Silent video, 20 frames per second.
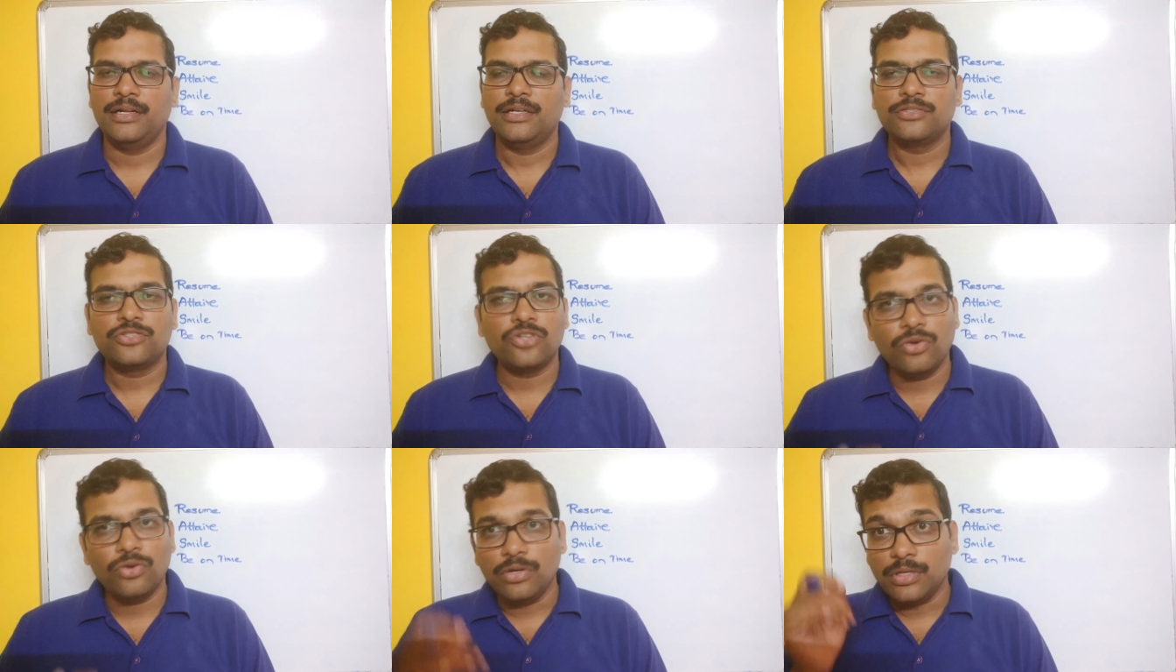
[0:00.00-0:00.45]

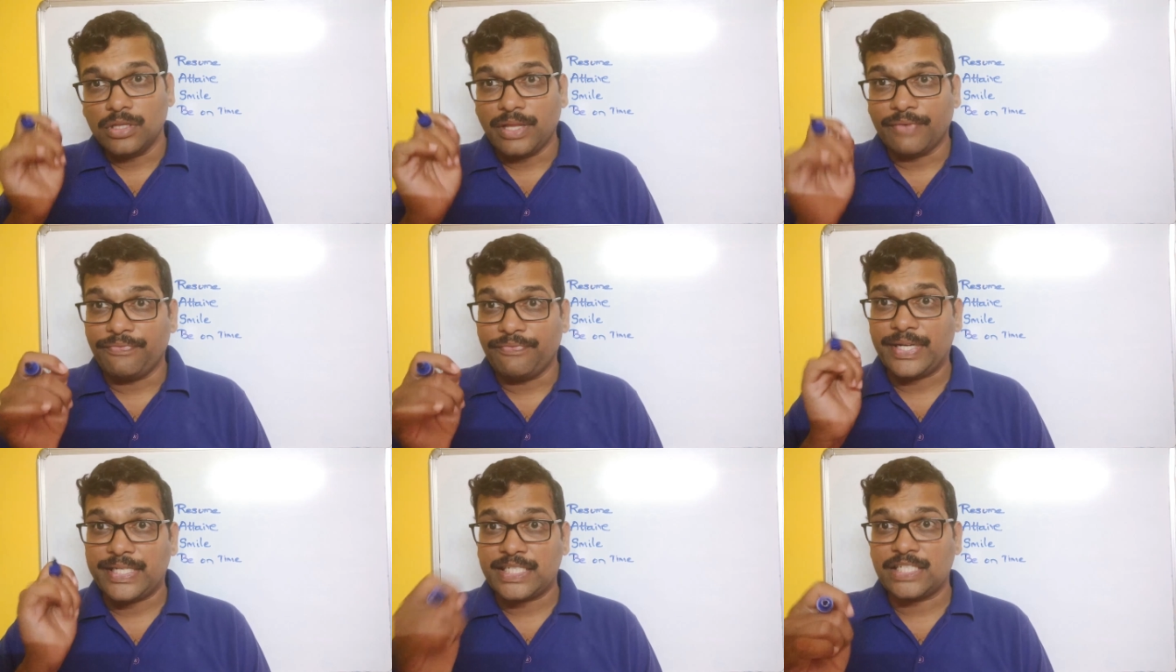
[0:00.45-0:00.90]
So the
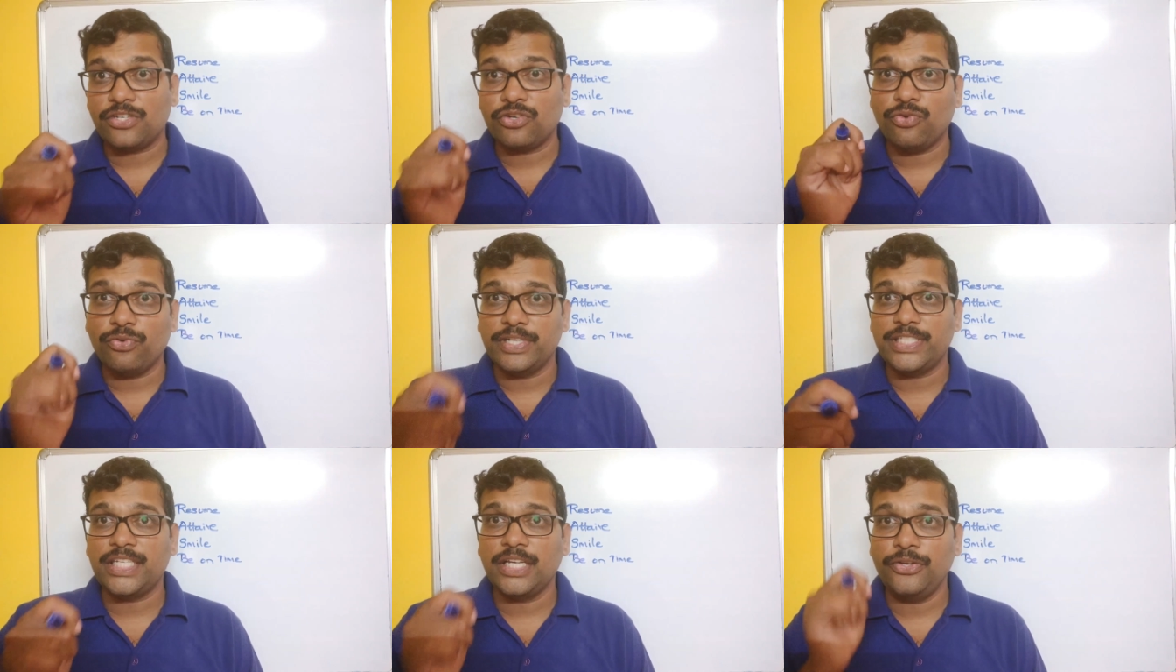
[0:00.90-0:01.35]
first
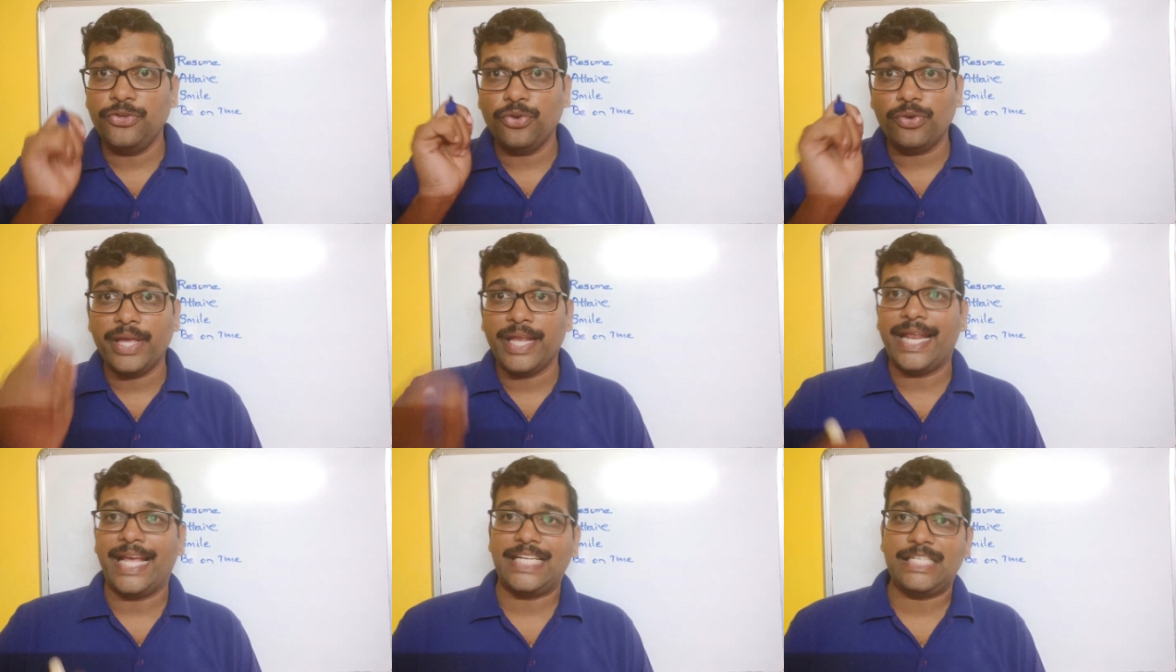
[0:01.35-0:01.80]
question you
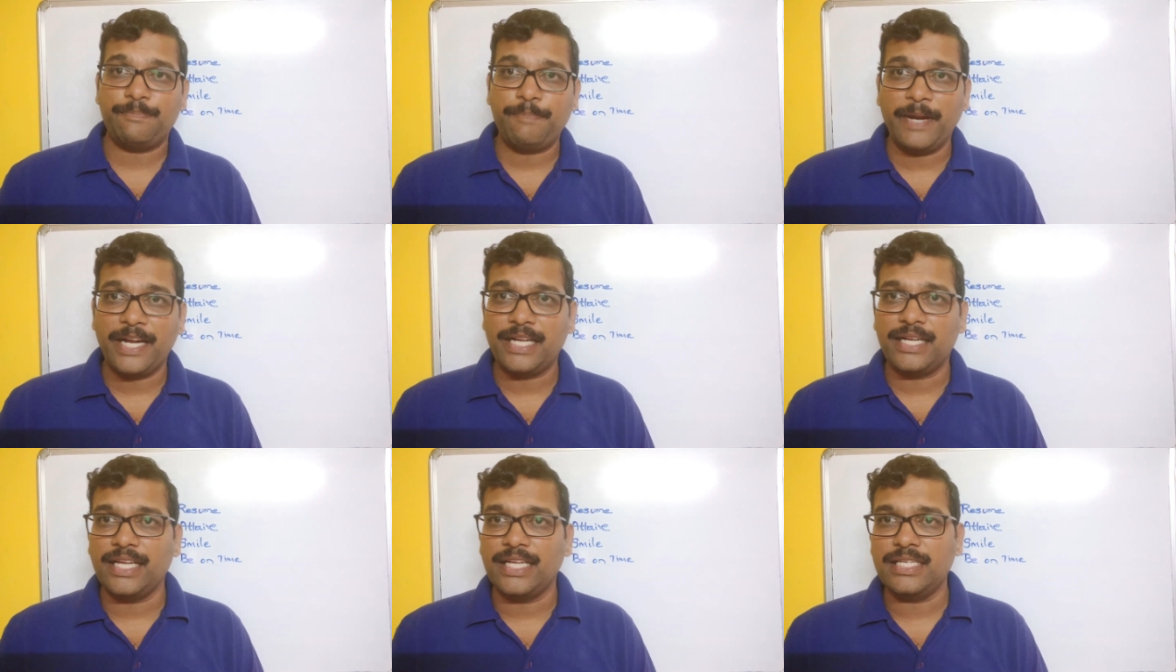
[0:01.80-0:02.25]
can
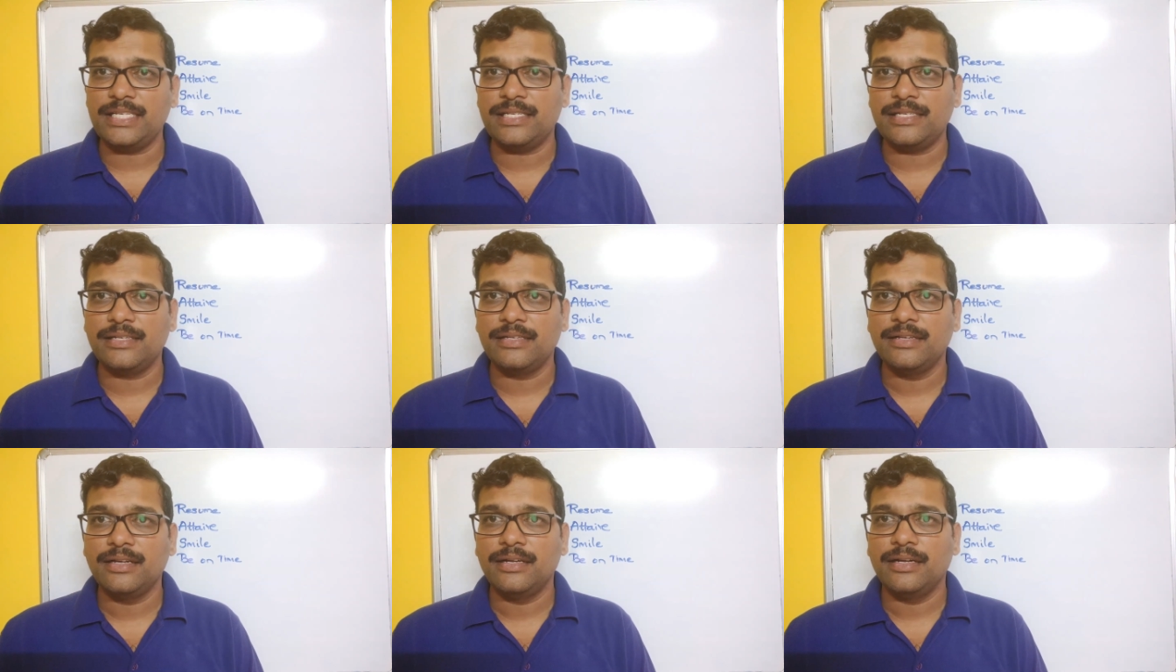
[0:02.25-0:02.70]
expect
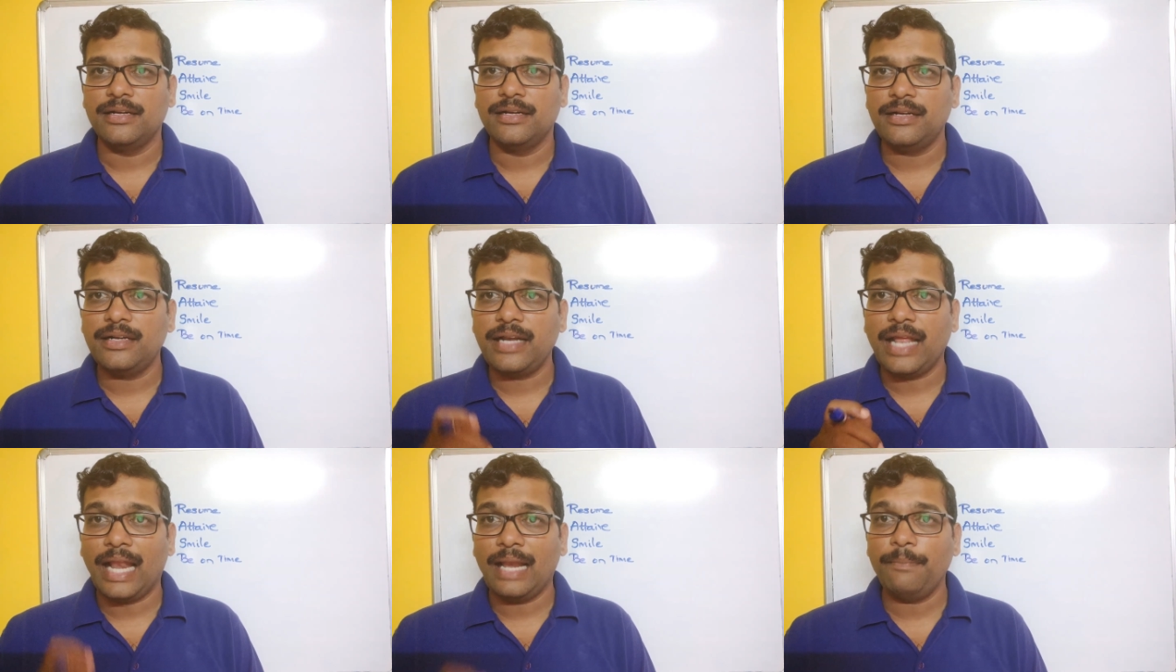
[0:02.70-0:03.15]
is,
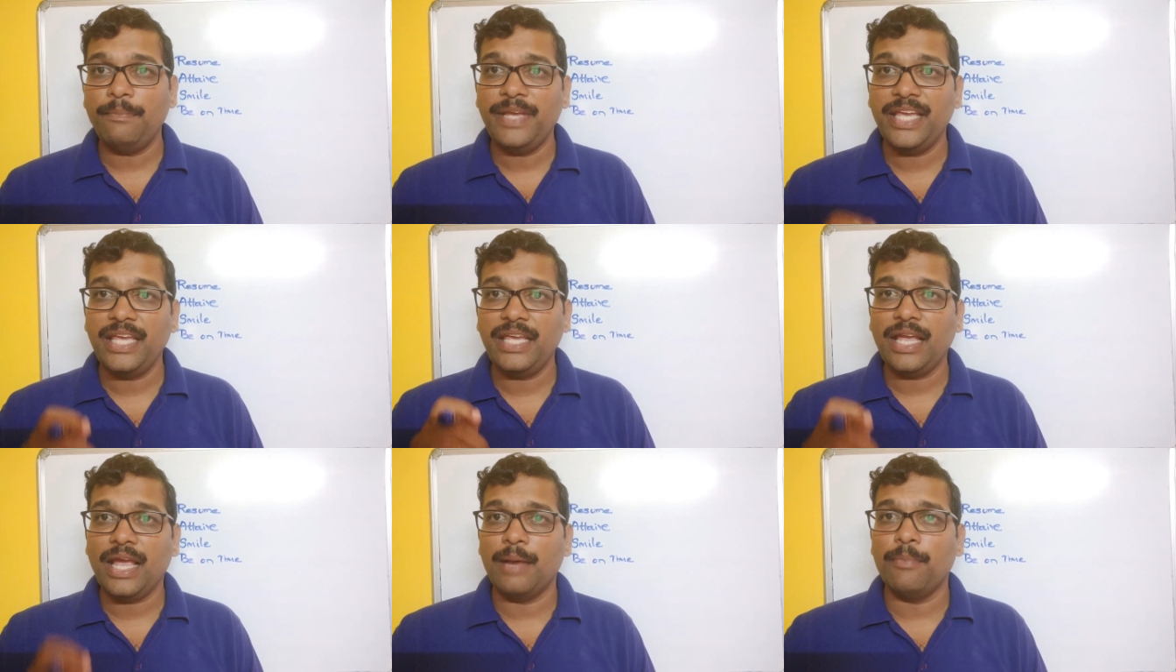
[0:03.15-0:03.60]
tell
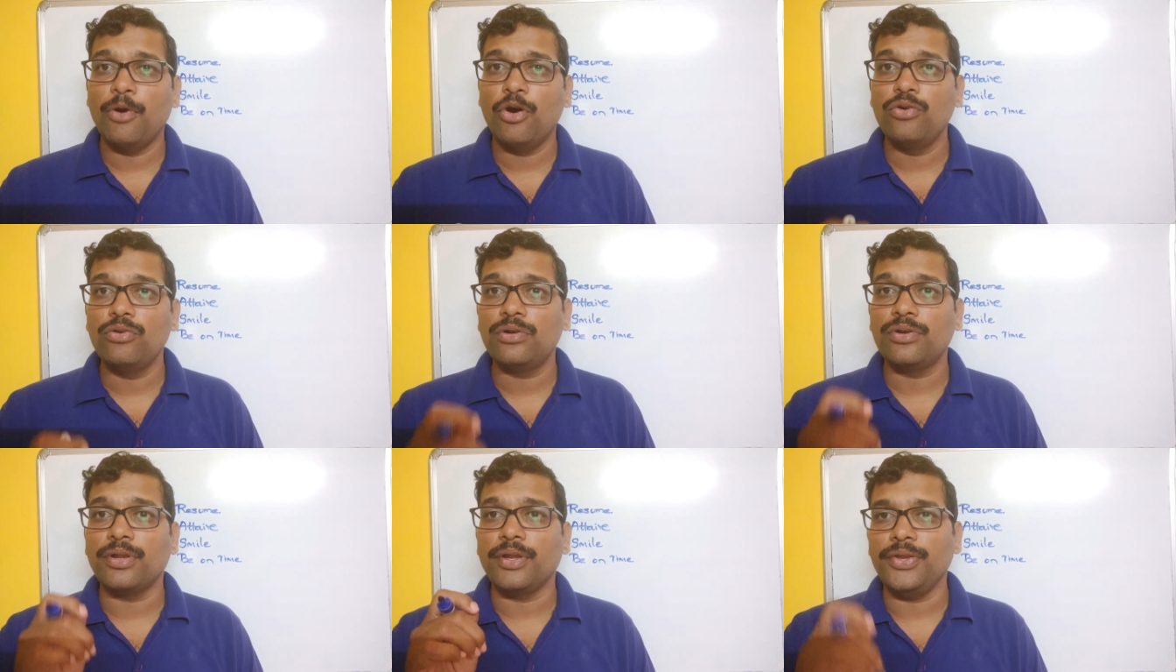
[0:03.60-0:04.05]
me
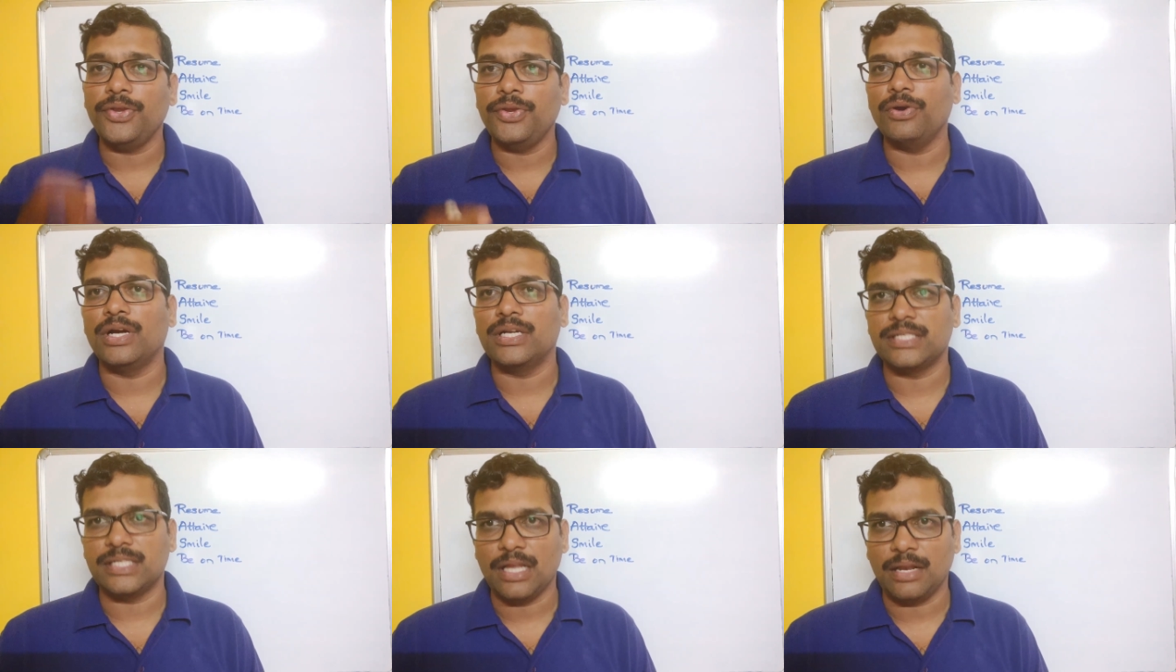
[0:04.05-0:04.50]
about
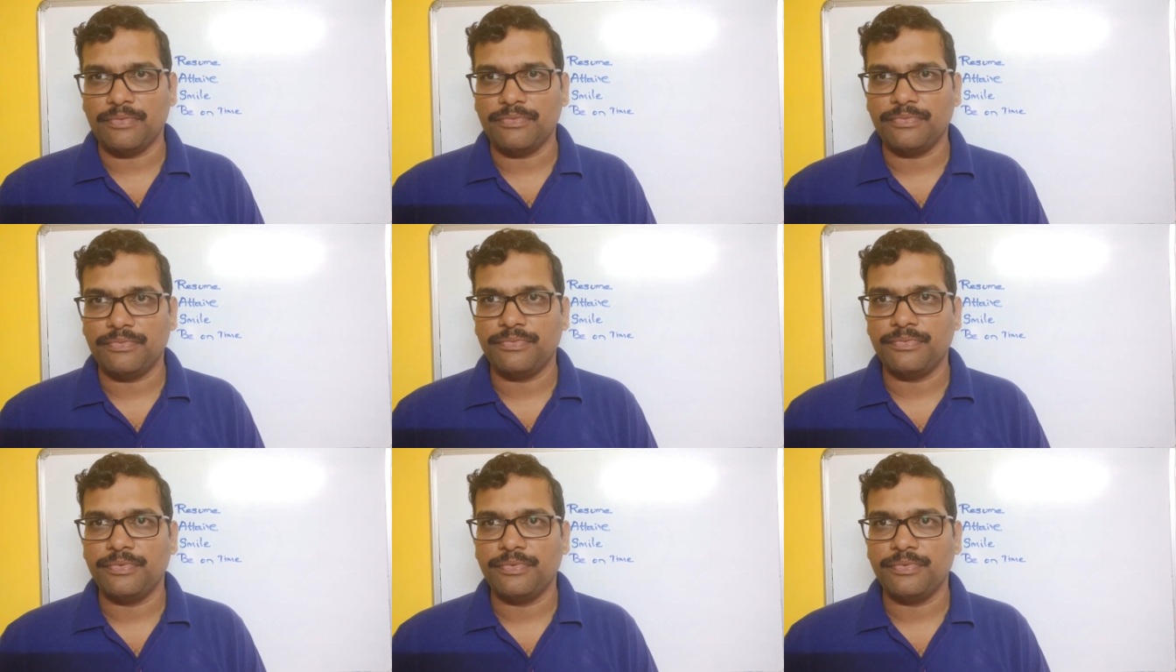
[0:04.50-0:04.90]
yourself.